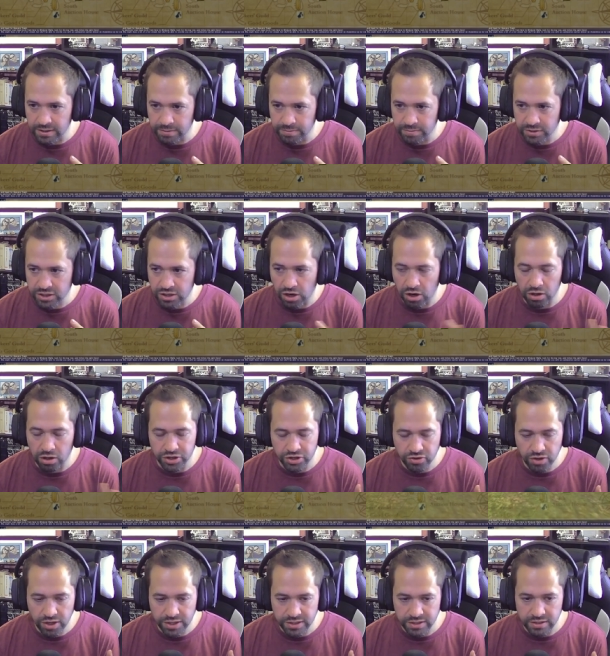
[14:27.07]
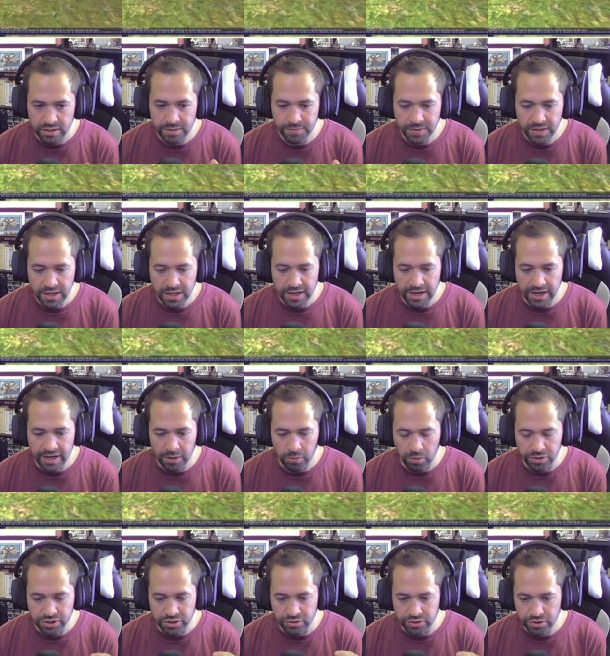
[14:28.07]
call a trust. And
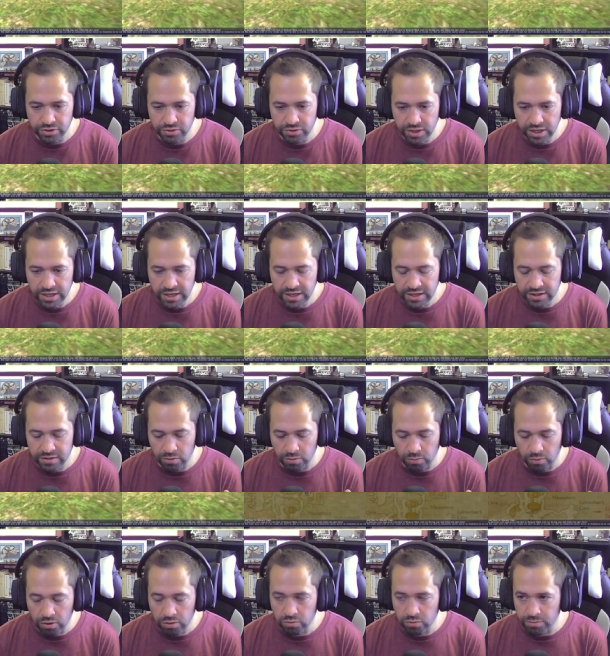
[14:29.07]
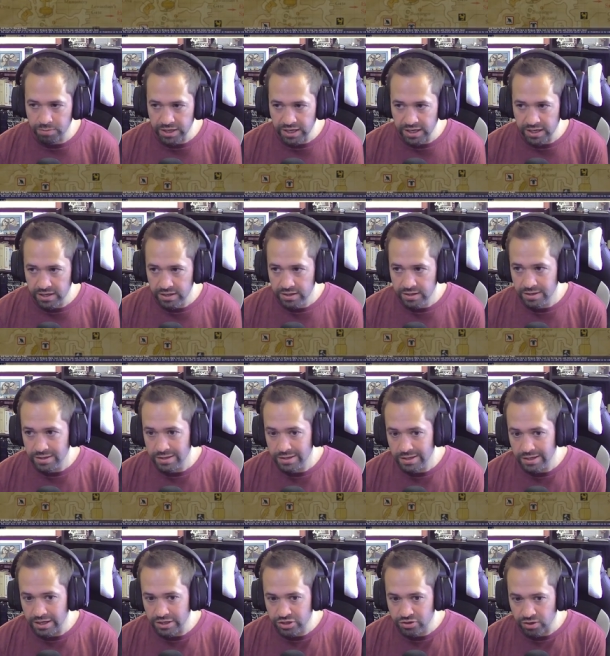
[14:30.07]
once you do, the reward will be
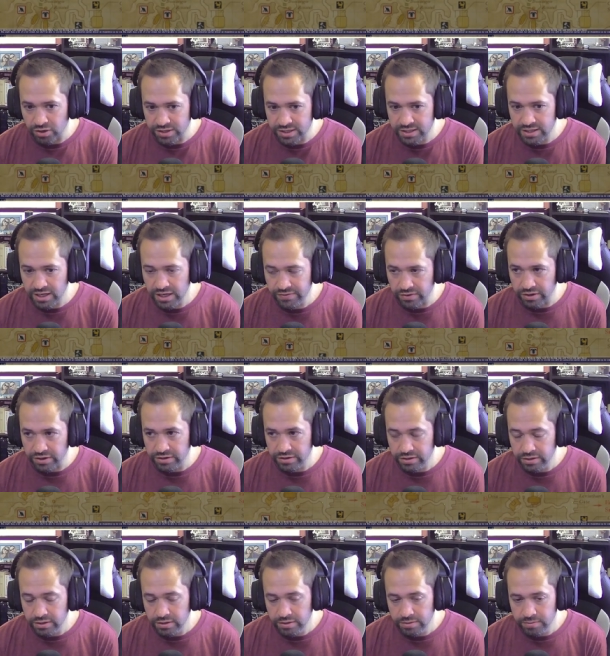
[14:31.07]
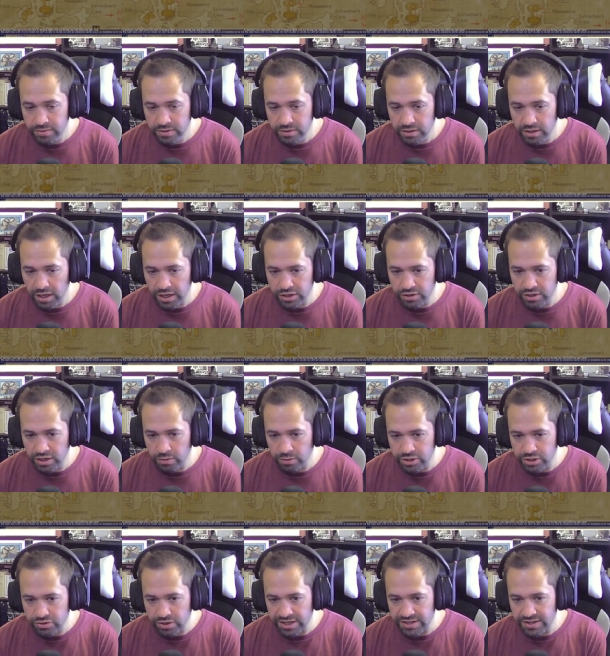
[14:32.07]
a trust cipher. And you go
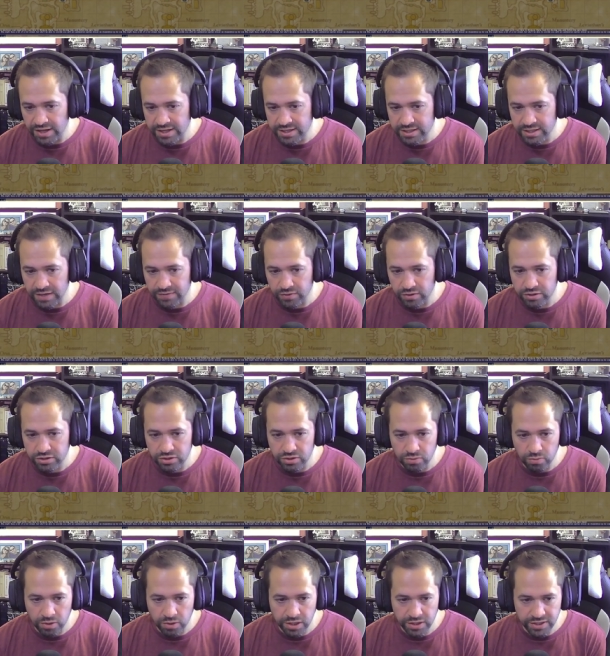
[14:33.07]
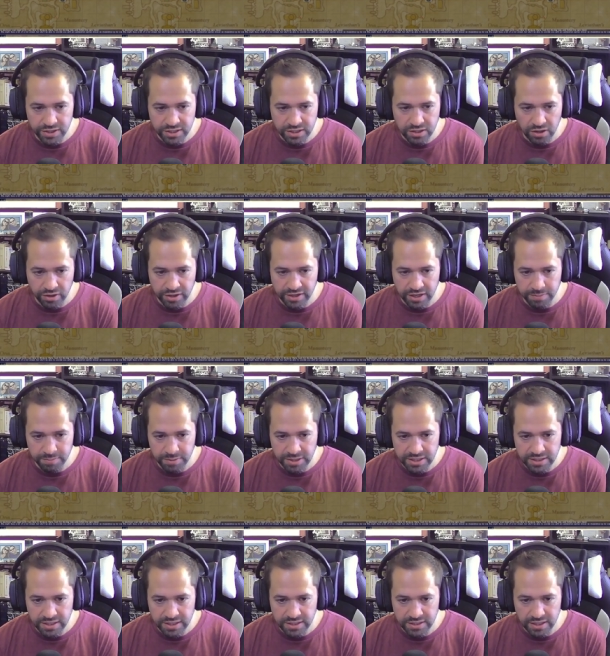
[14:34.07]
and trade that cipher to one of these starting
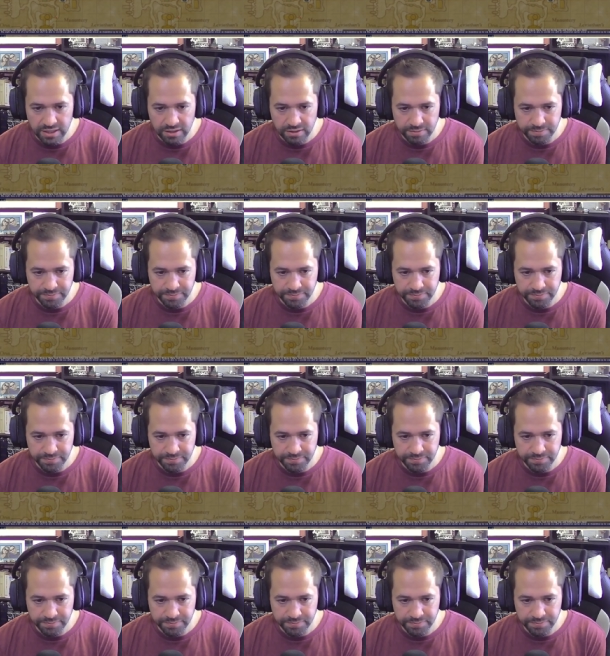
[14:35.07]
NPCs here,